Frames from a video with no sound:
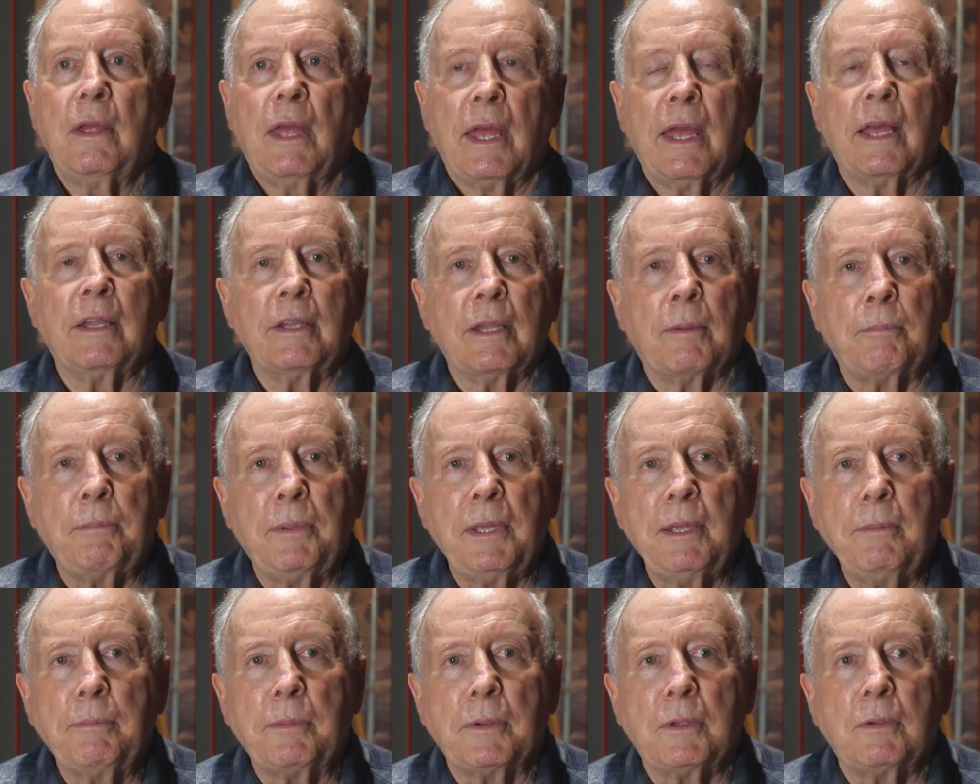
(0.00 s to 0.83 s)
and the
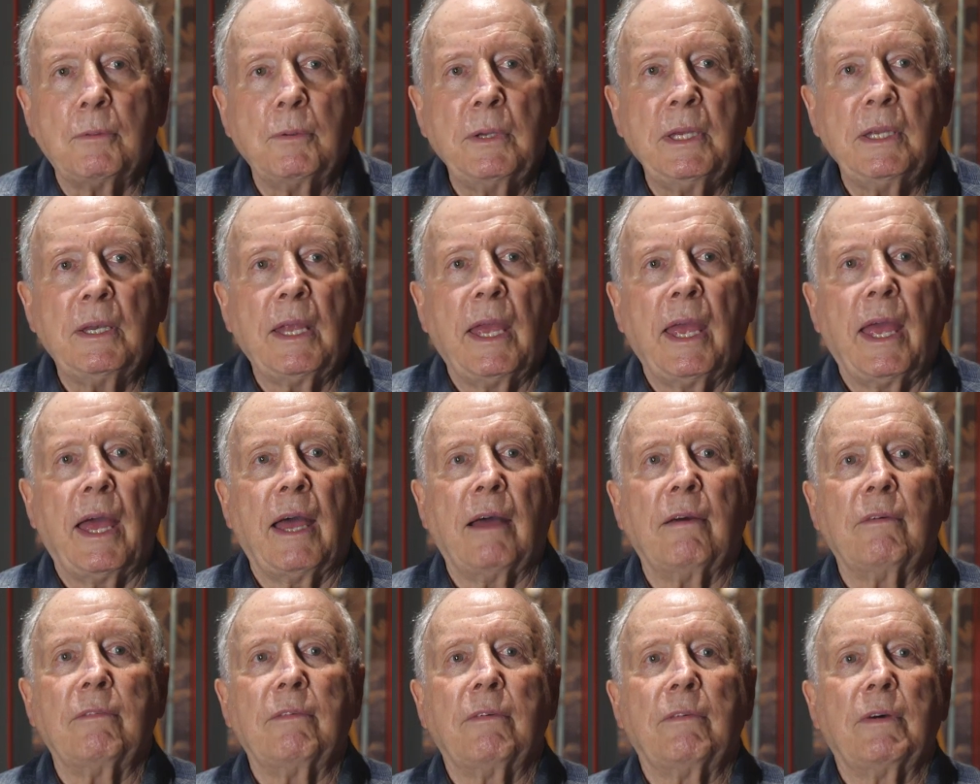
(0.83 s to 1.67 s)
people, we'd
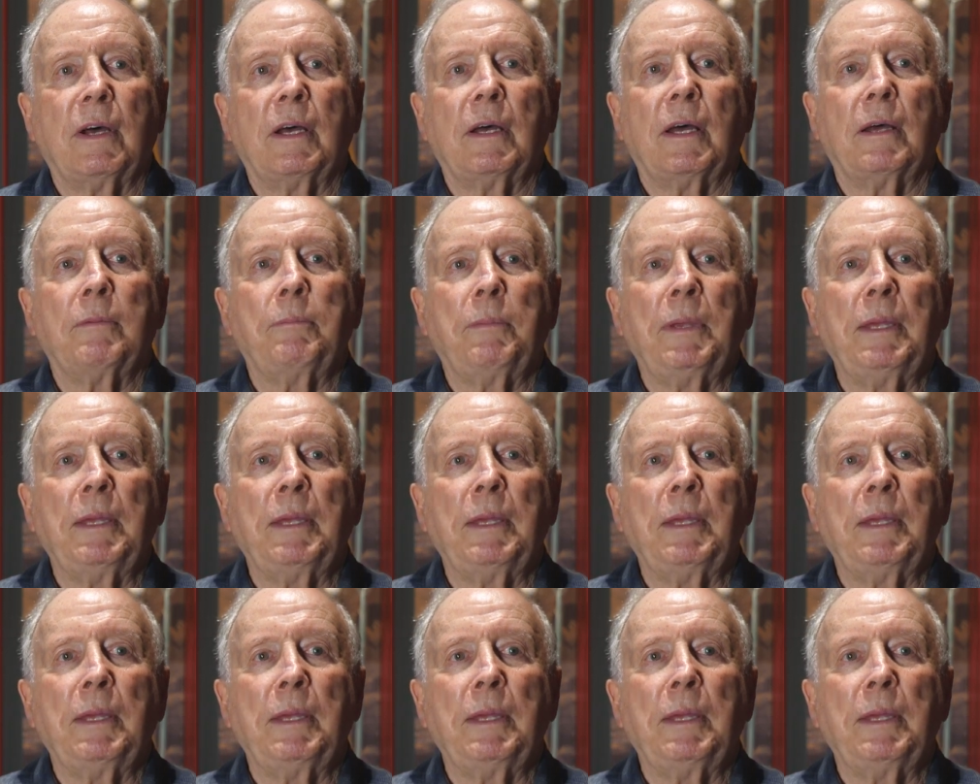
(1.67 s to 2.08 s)
have